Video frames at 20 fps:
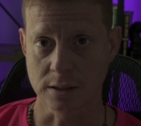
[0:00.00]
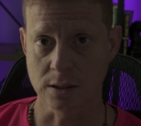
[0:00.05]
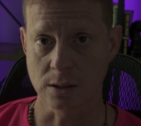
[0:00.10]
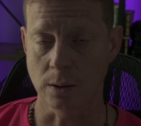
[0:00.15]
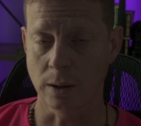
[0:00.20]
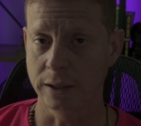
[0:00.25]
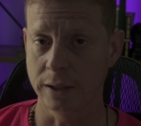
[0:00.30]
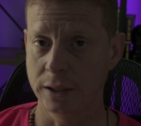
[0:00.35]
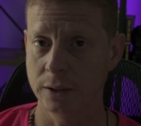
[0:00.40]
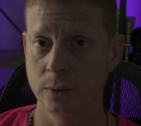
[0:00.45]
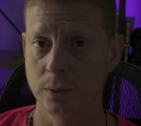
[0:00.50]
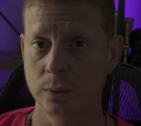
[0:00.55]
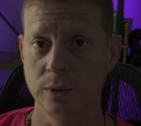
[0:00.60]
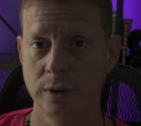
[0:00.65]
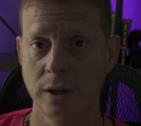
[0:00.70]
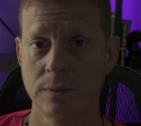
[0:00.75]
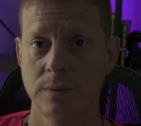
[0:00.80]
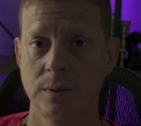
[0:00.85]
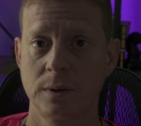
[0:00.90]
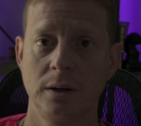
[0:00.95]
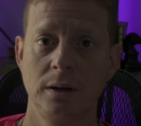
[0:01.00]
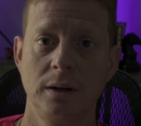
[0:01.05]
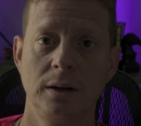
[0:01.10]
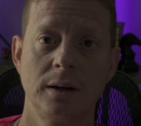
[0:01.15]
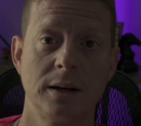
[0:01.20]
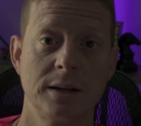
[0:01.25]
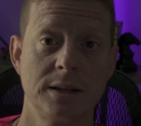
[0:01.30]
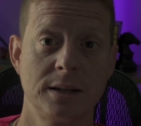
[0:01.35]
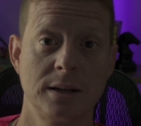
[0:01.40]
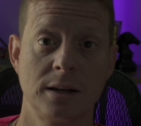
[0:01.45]
So I need to definitely
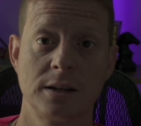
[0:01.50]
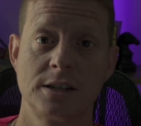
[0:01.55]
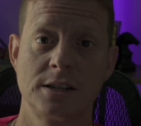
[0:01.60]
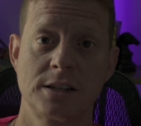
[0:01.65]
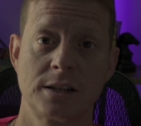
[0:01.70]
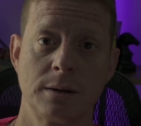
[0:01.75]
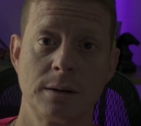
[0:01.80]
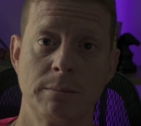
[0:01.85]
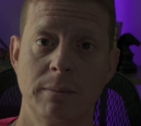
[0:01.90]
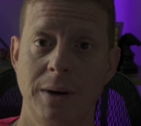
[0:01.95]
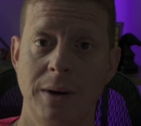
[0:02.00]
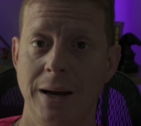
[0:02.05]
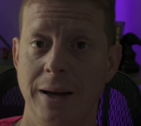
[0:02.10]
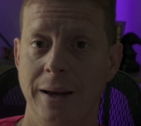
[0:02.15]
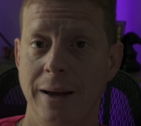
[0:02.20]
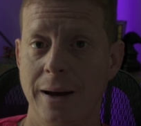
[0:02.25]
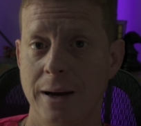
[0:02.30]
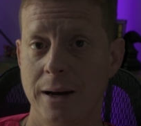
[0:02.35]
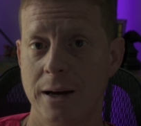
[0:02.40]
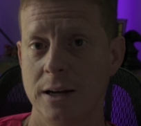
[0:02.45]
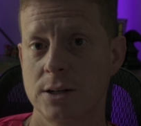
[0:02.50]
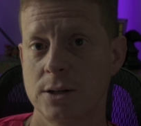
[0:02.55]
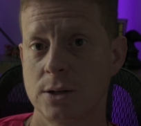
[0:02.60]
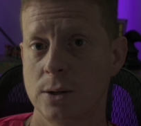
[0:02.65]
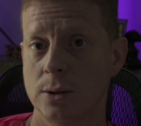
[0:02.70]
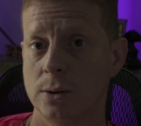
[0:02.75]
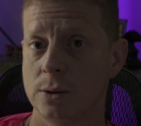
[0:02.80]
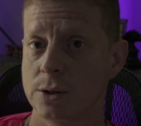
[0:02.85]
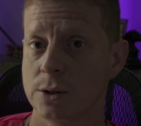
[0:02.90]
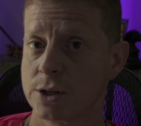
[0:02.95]
adjust my
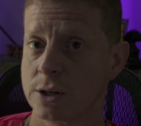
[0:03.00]
ISO,